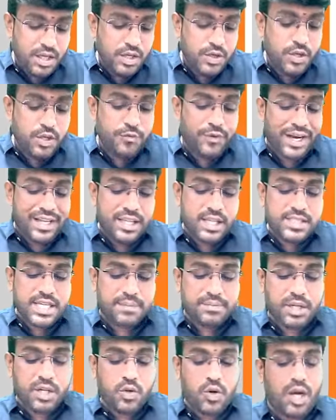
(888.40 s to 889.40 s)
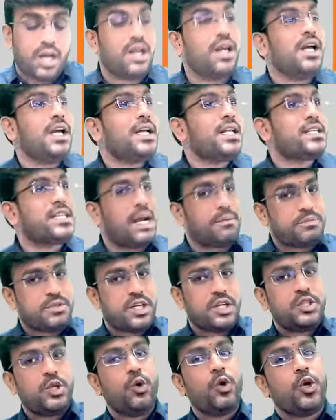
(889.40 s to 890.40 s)
you will find the chapter called
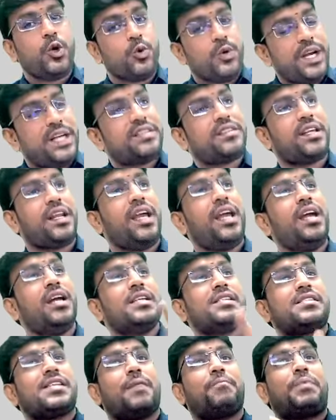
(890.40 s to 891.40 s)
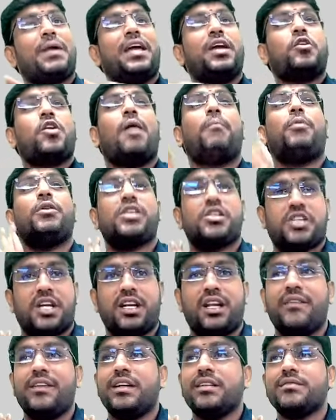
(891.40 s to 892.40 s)
chapter 2, unit 3, supply composition
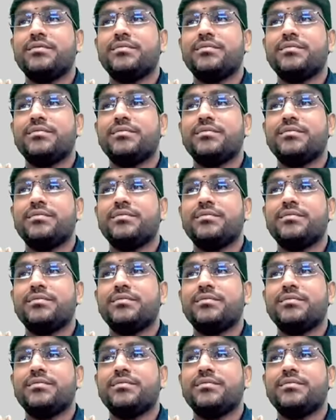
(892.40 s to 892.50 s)
levy.